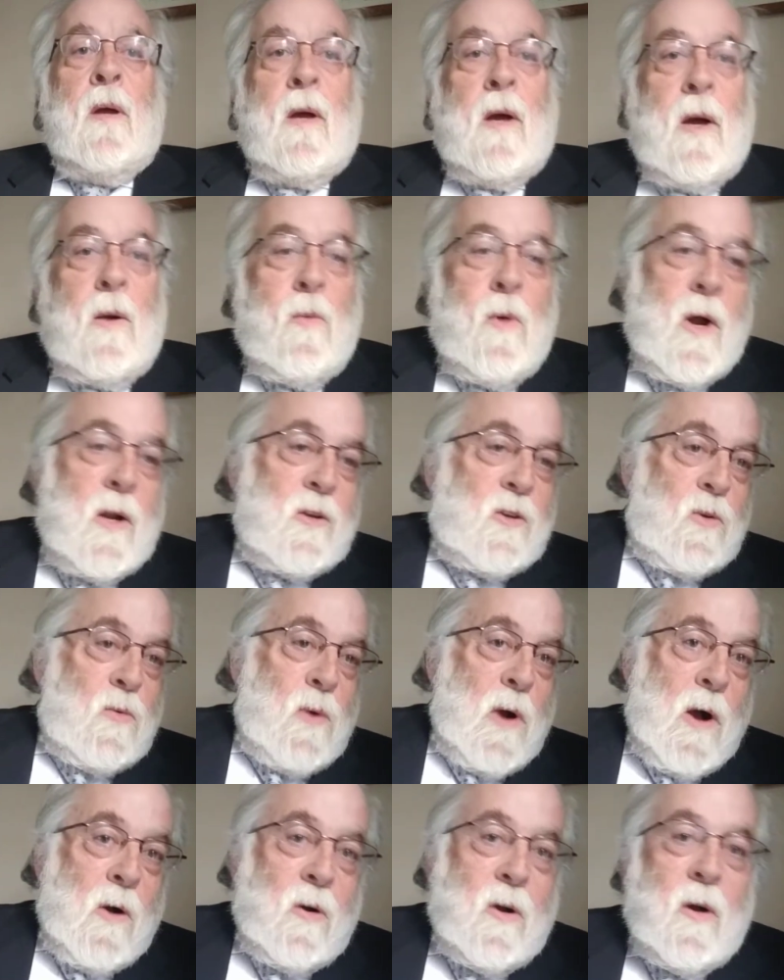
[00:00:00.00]
I want to
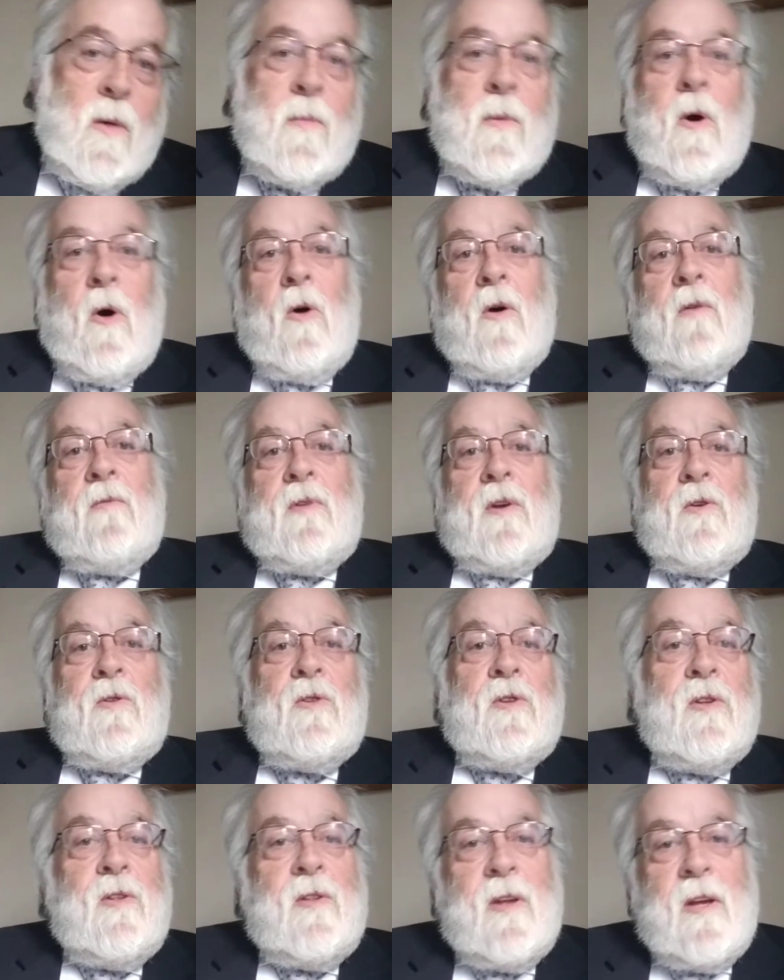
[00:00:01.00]
welcome all of you
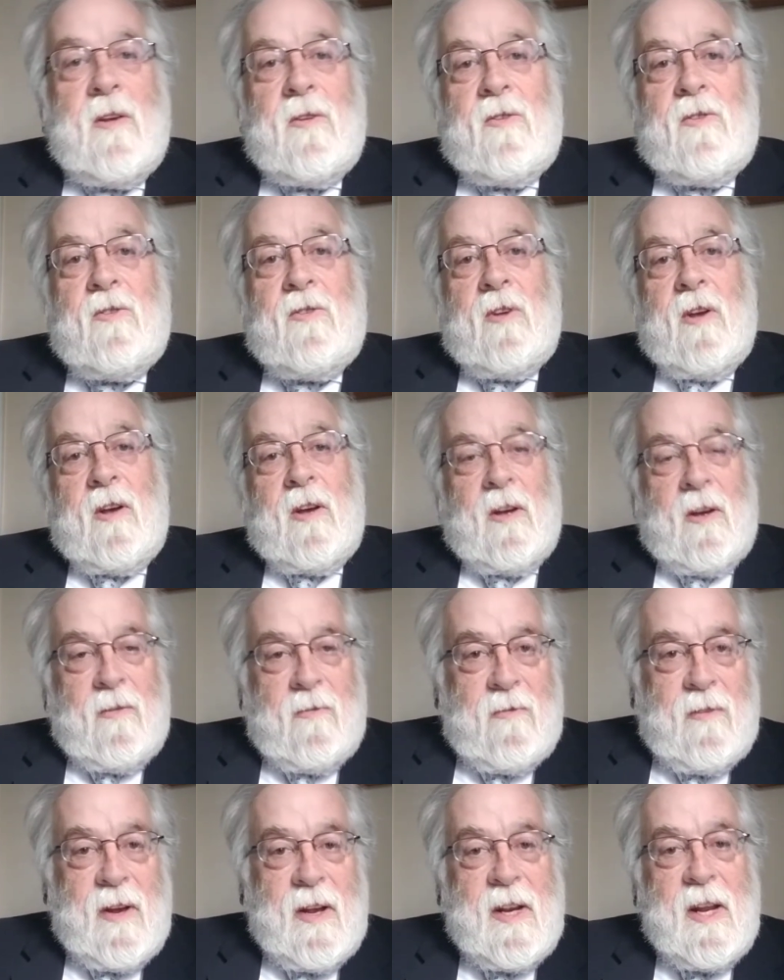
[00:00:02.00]
to this
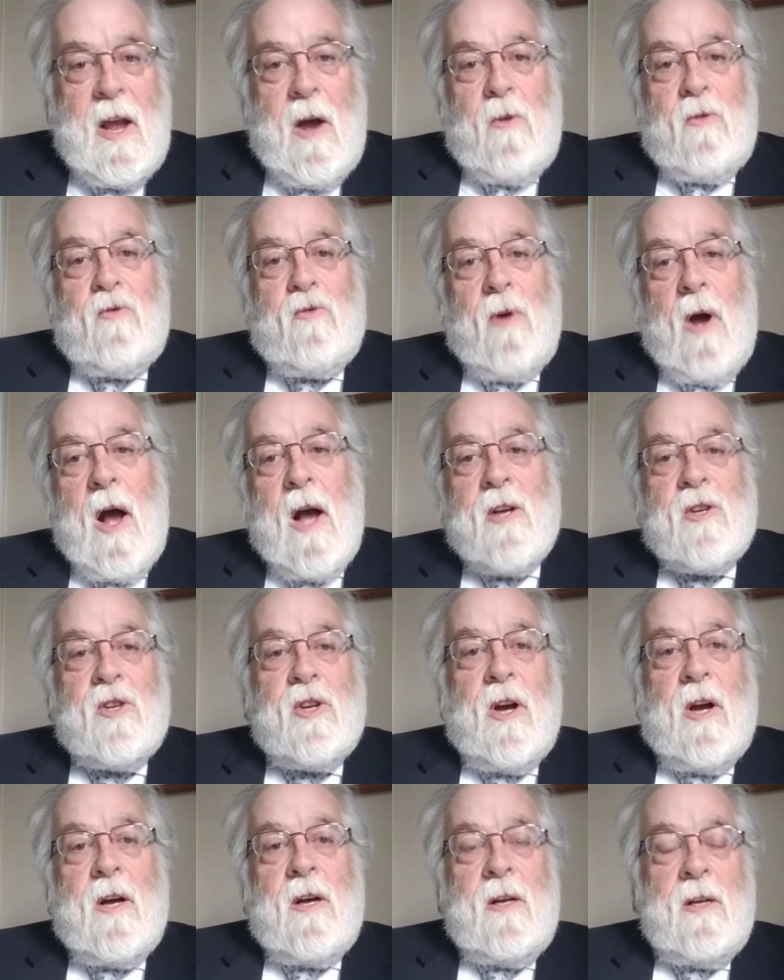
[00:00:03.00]
video
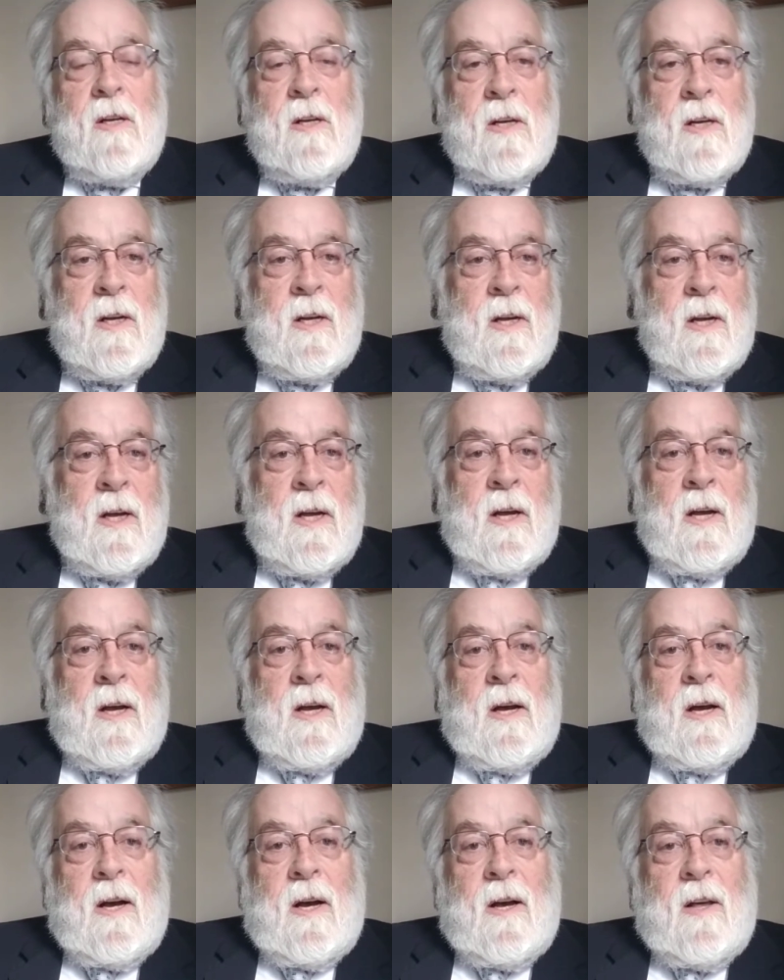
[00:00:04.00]
Drasha.
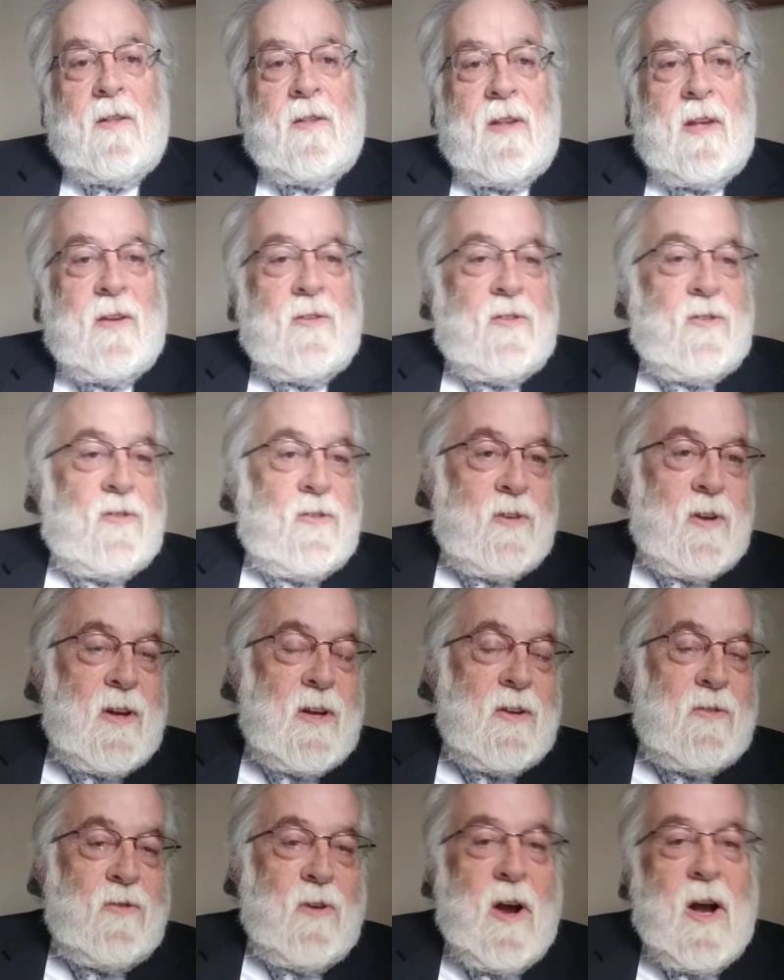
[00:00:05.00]
This
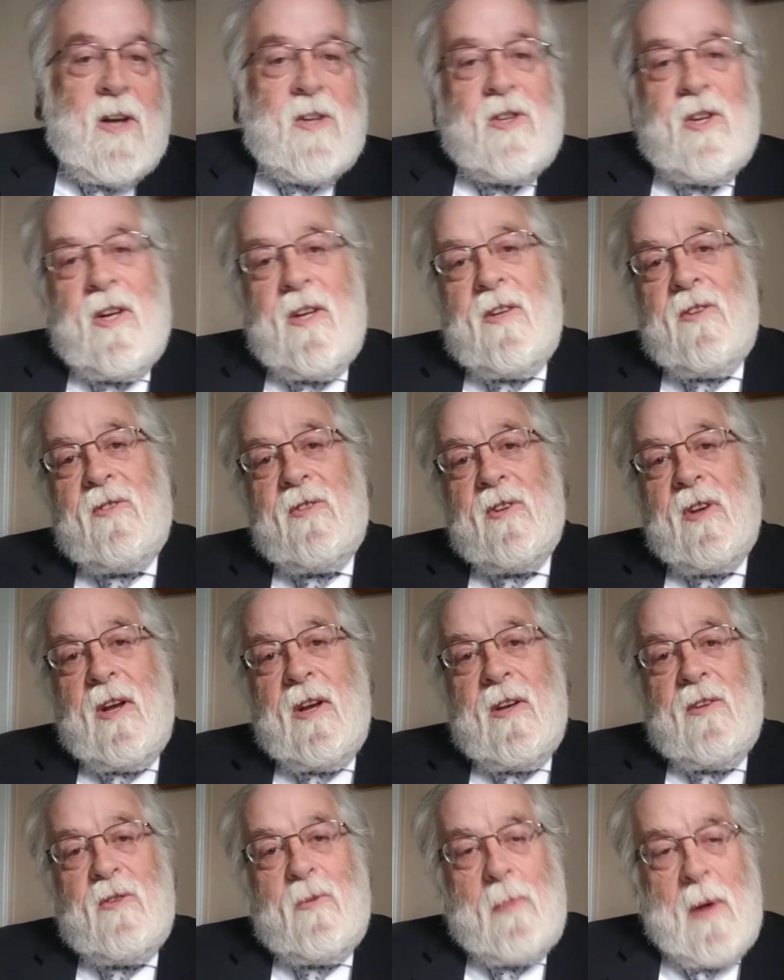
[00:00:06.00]
Drasha is
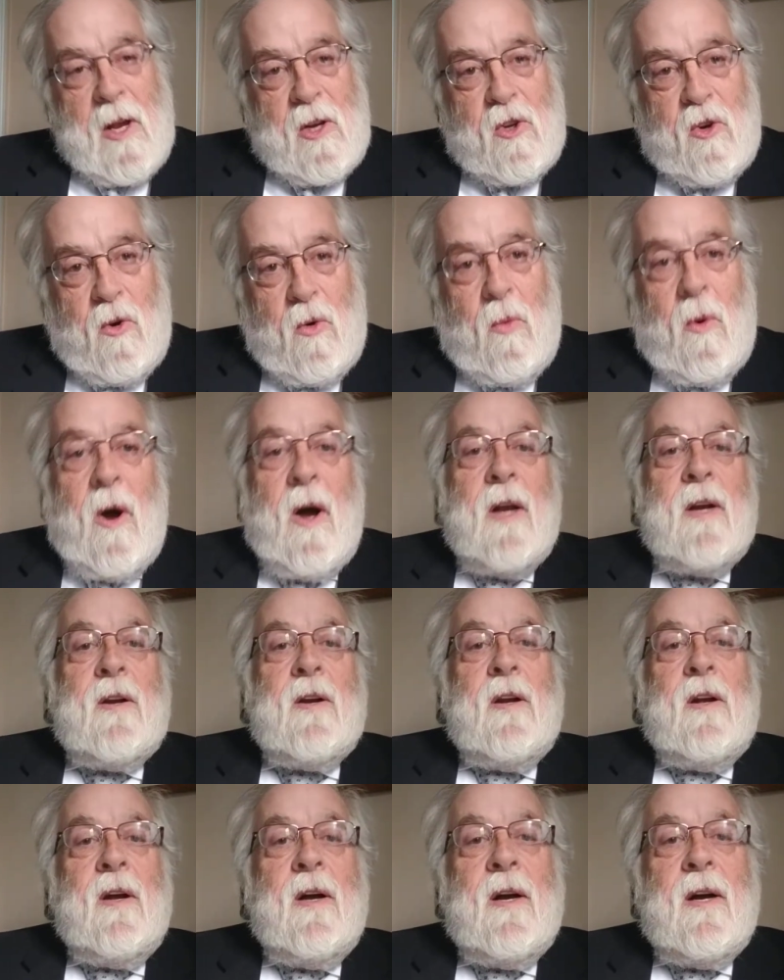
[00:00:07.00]
a special
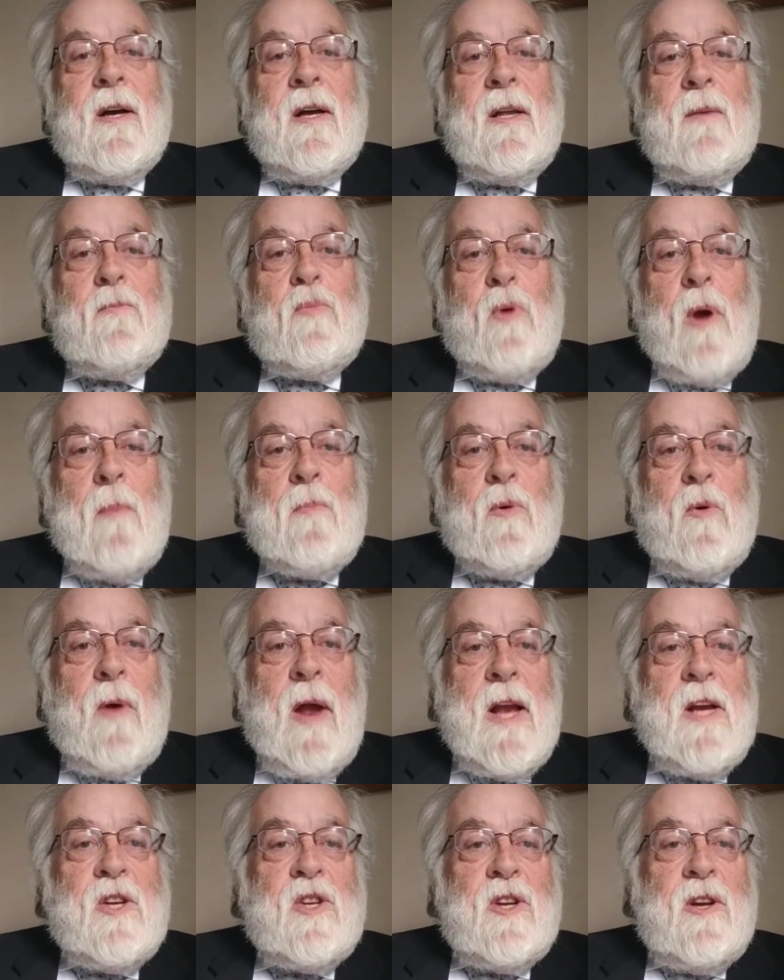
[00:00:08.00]
one in
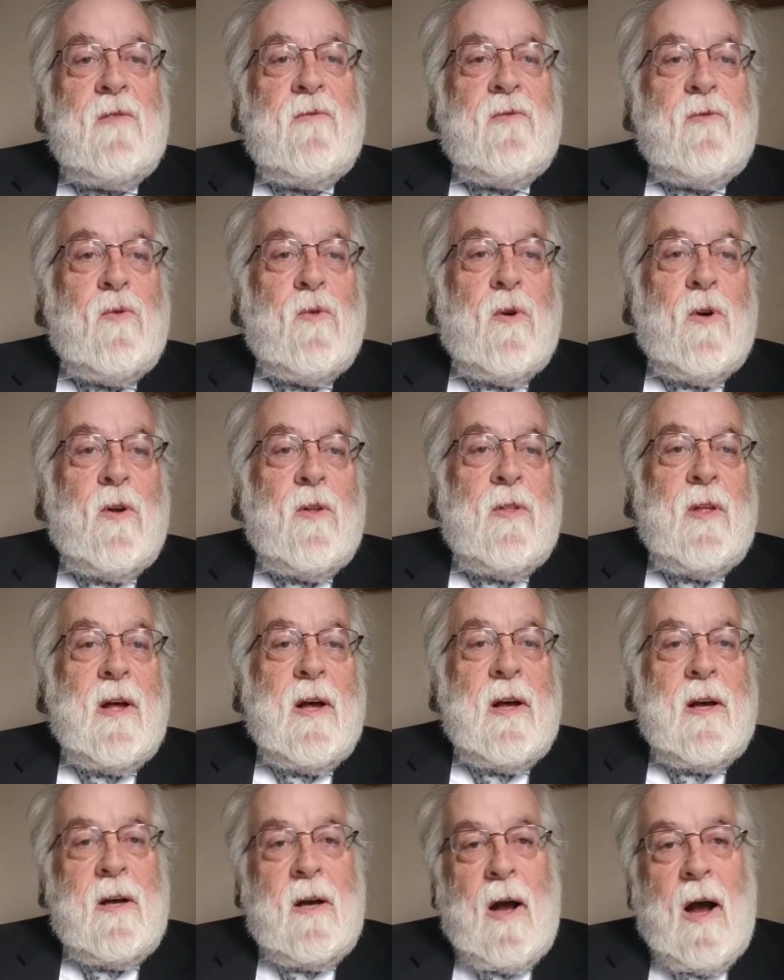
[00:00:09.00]
preparation for
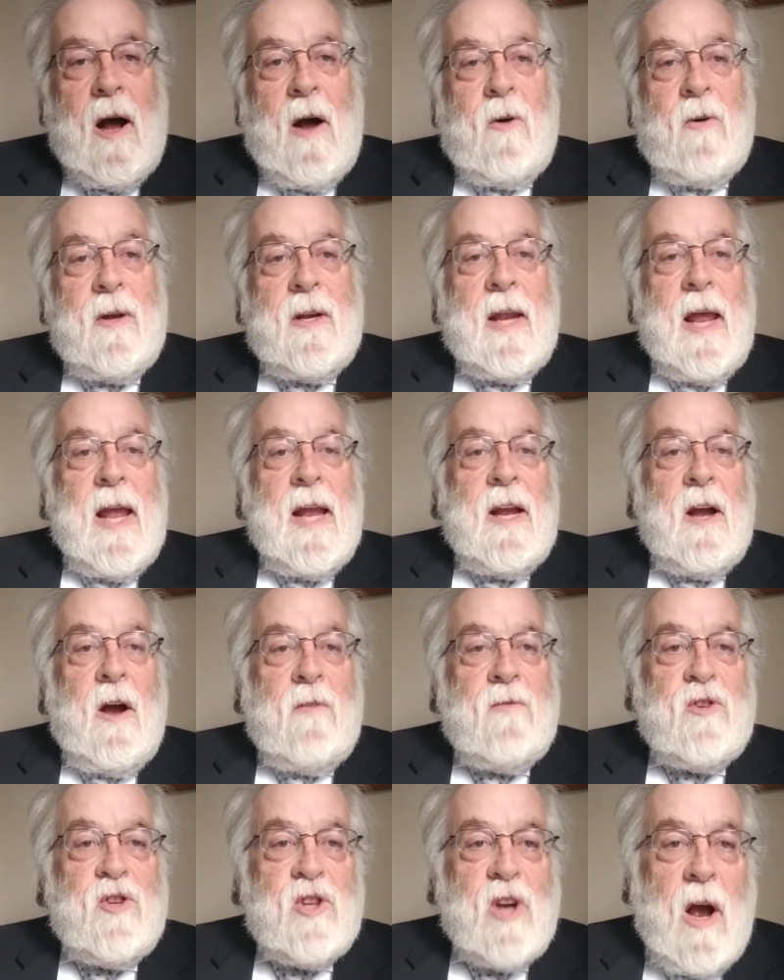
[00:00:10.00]
the holiday
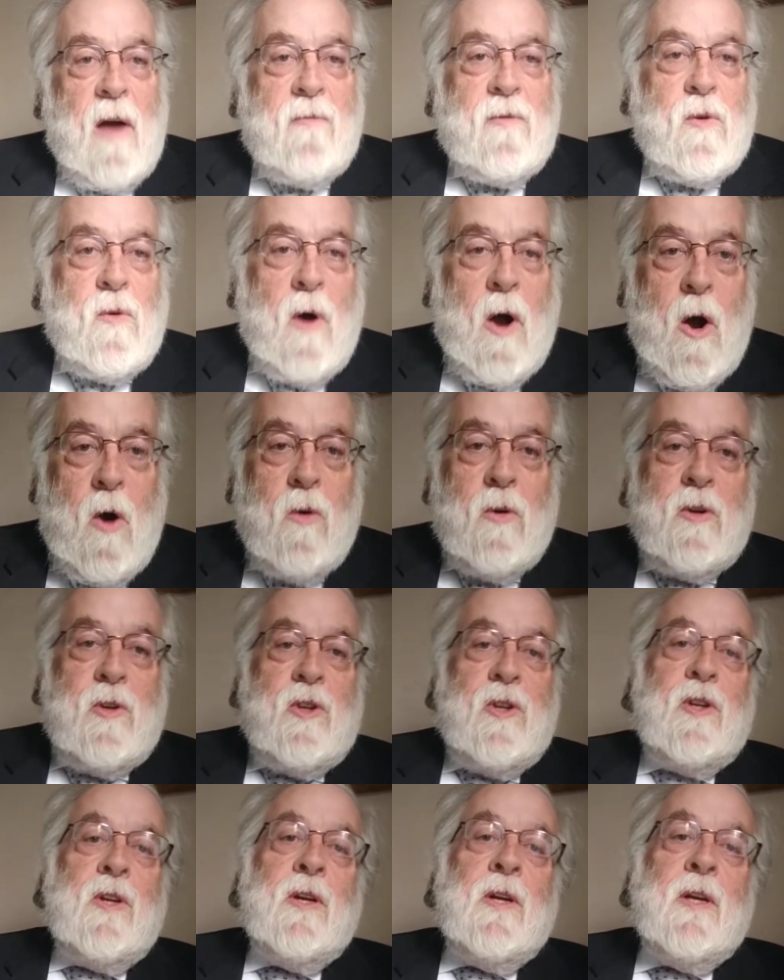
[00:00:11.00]
of Shavuot,